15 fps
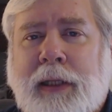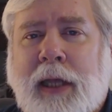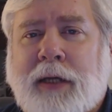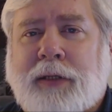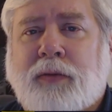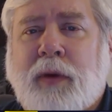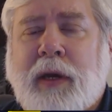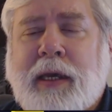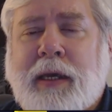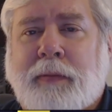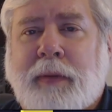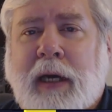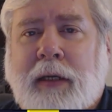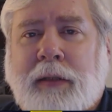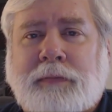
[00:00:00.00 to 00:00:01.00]
last week
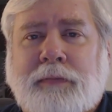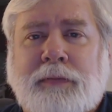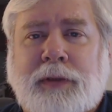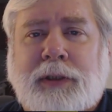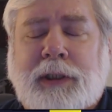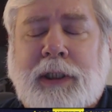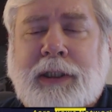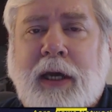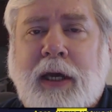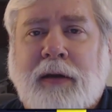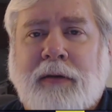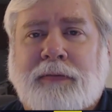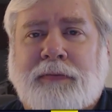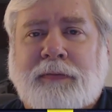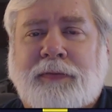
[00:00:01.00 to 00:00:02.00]
about just kind
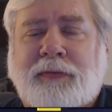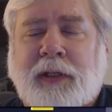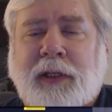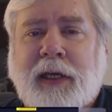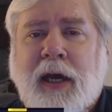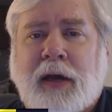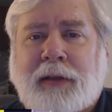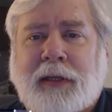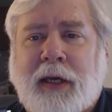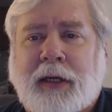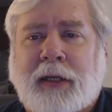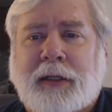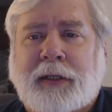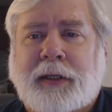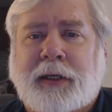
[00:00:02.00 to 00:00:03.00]
of filling out the
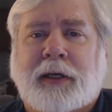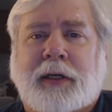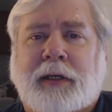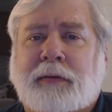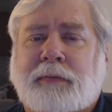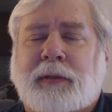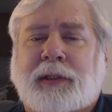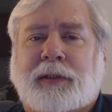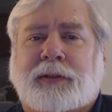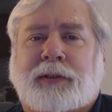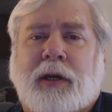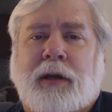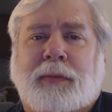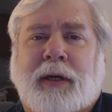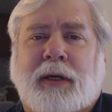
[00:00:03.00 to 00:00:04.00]
end of the year, but there's
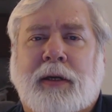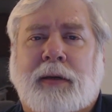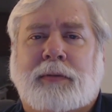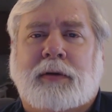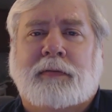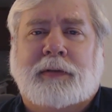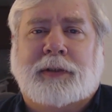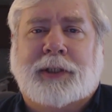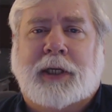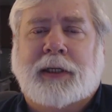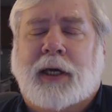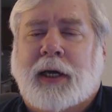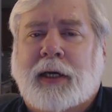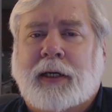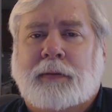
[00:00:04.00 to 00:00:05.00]
going to be a number of
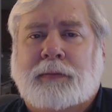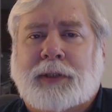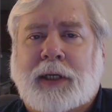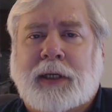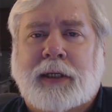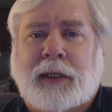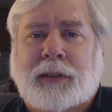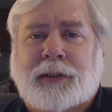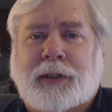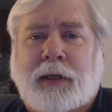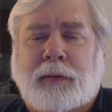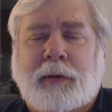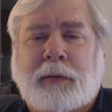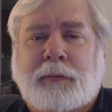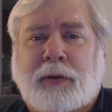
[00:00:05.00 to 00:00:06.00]
agenda items ANN is
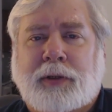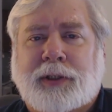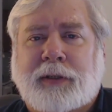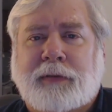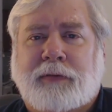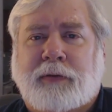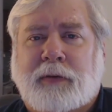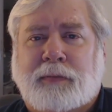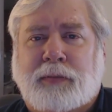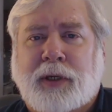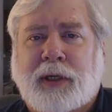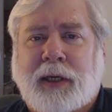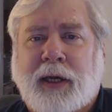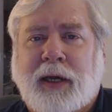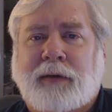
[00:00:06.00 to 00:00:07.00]
going to be pushing for
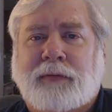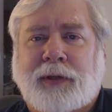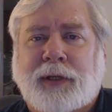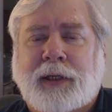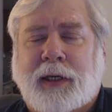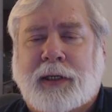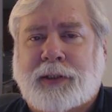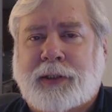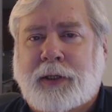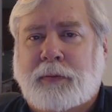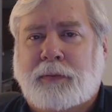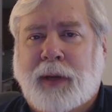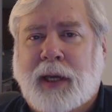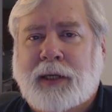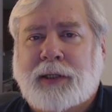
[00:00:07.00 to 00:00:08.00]
pretty heavily next year
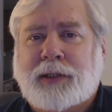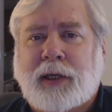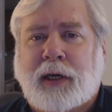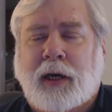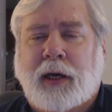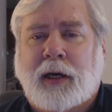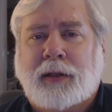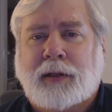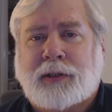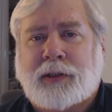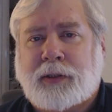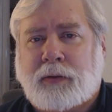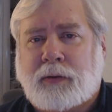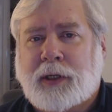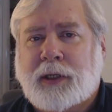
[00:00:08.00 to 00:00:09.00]
based on the
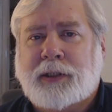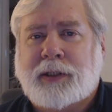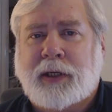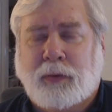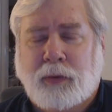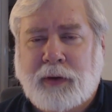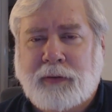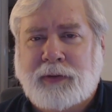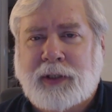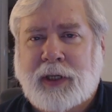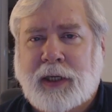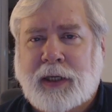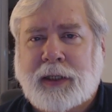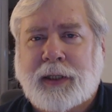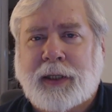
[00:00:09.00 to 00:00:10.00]
stories that we've
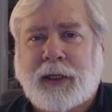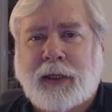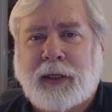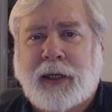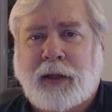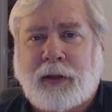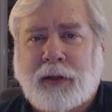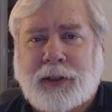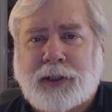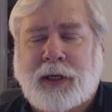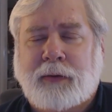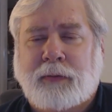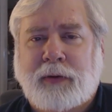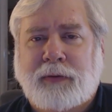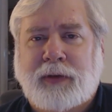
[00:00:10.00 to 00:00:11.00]
done, the knowledge
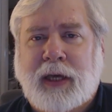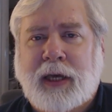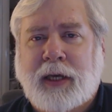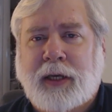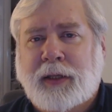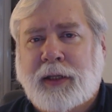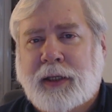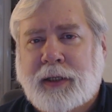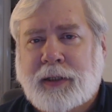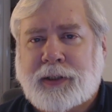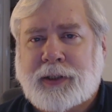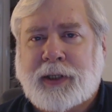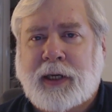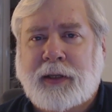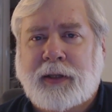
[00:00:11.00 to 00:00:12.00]
that we've gained, the
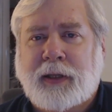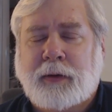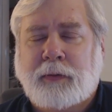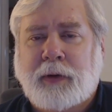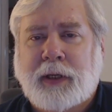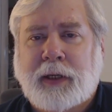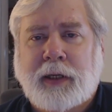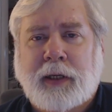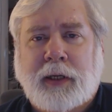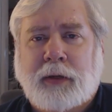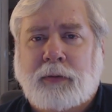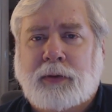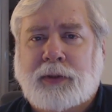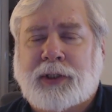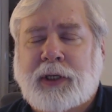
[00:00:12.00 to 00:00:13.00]
insight that we
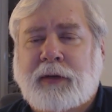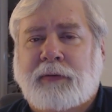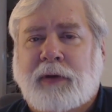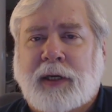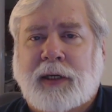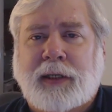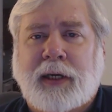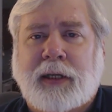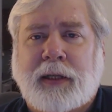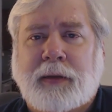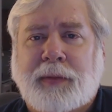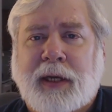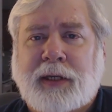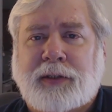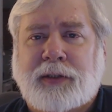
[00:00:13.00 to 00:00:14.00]
receive on a daily
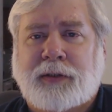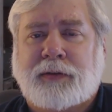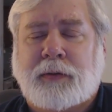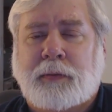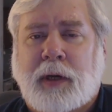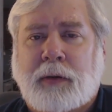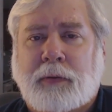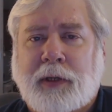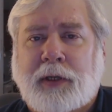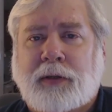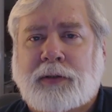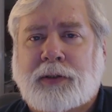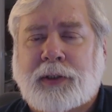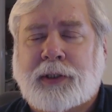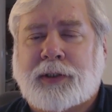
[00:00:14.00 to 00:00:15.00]
basis from our
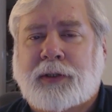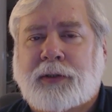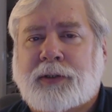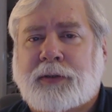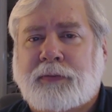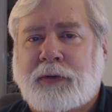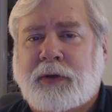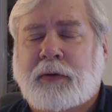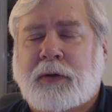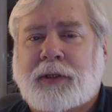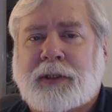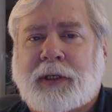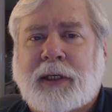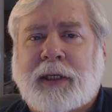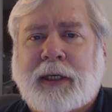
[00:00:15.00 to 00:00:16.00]
readers, listeners, and
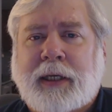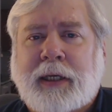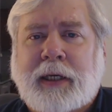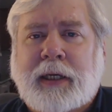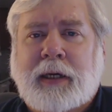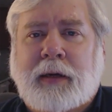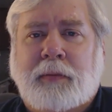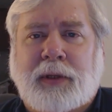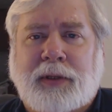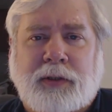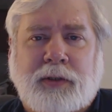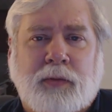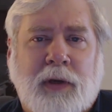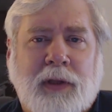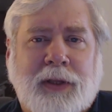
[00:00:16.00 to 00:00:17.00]
viewers. But
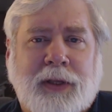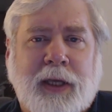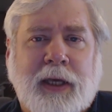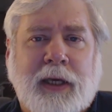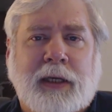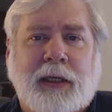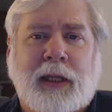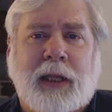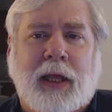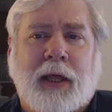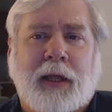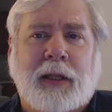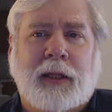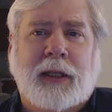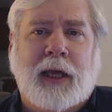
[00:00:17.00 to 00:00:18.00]
there's one thing
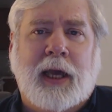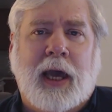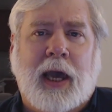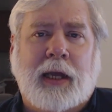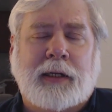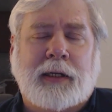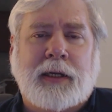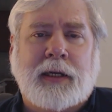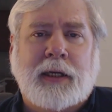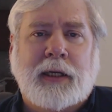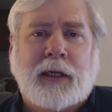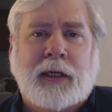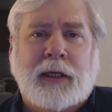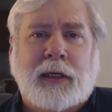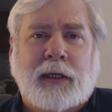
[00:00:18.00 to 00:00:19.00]
that
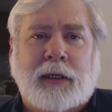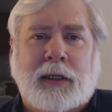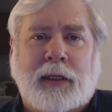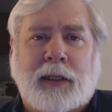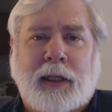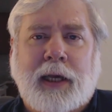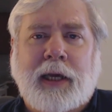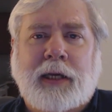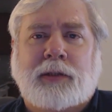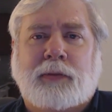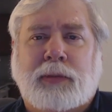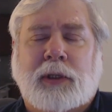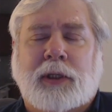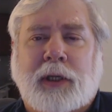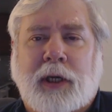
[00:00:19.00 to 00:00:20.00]
lays
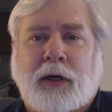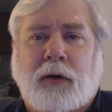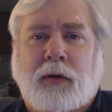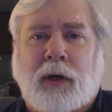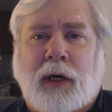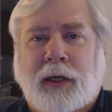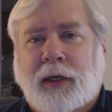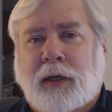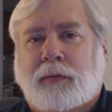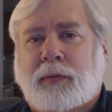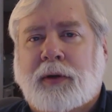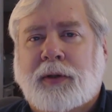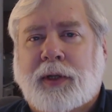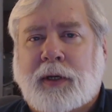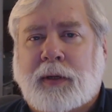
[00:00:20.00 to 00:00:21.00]
below a
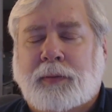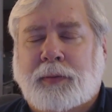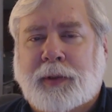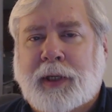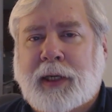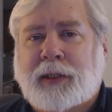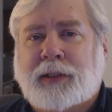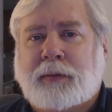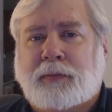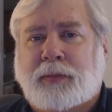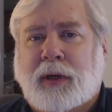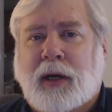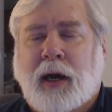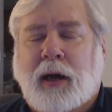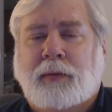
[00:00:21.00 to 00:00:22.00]
number of the complaints and
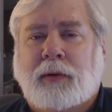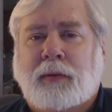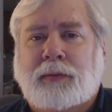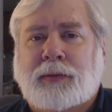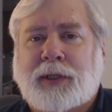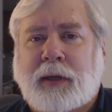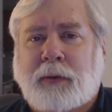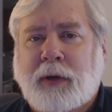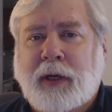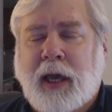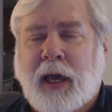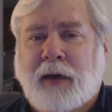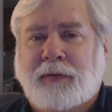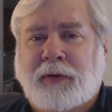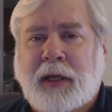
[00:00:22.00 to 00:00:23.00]
problems that we
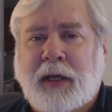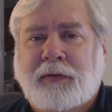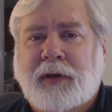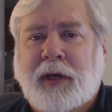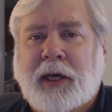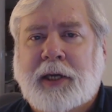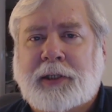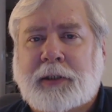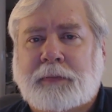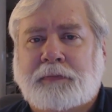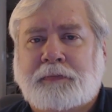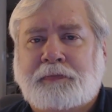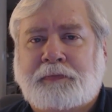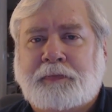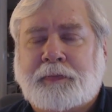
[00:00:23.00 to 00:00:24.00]
have in aviation.
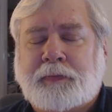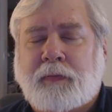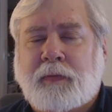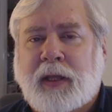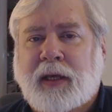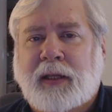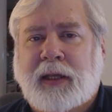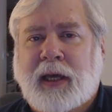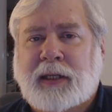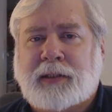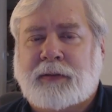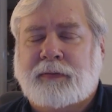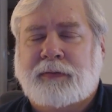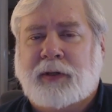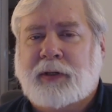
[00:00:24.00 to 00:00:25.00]
And
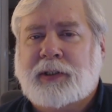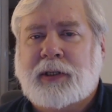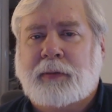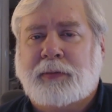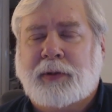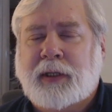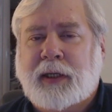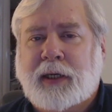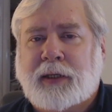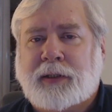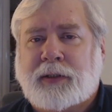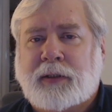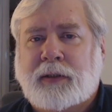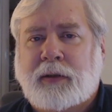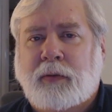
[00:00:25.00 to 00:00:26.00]
that's very simply
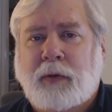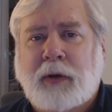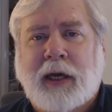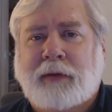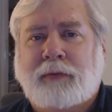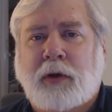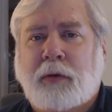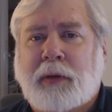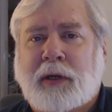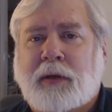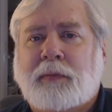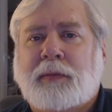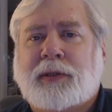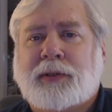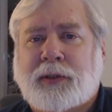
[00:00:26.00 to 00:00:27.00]
this we have no
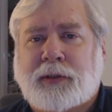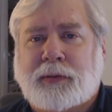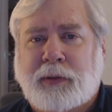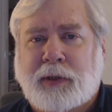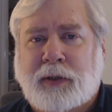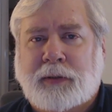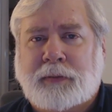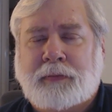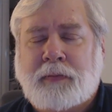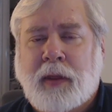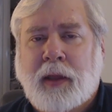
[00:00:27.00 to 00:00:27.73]
better business bureau.